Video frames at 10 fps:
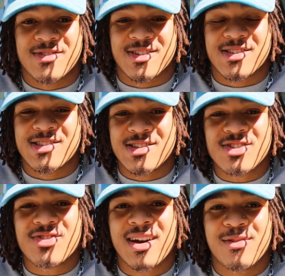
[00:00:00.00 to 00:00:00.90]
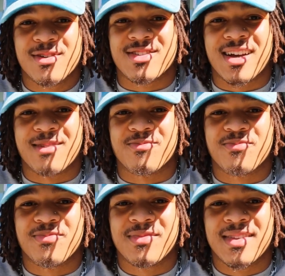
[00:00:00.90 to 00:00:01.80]
just try it one time.
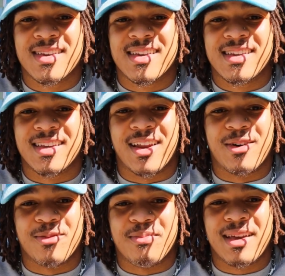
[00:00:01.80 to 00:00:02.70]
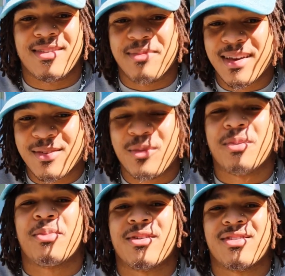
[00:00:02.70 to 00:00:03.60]
You know, make
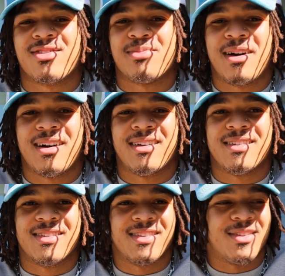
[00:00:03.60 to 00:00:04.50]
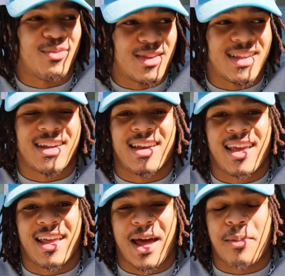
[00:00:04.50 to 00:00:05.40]
one person smile within a
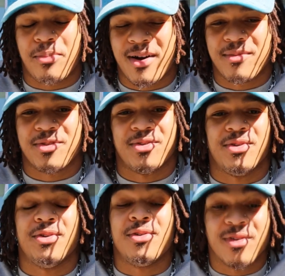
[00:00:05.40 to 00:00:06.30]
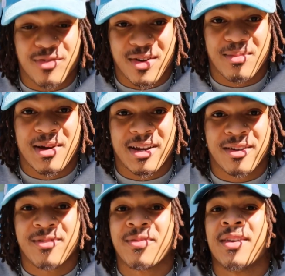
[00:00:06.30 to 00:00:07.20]
day, and I promise you, you're gonna feel better.